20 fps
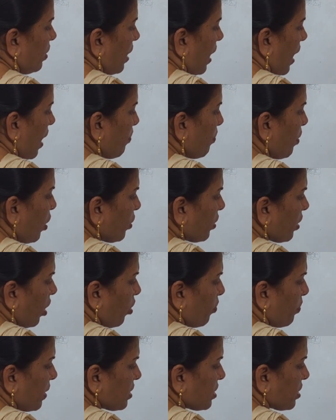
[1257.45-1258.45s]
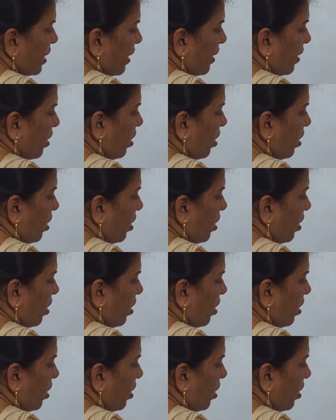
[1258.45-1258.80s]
Amount, how much I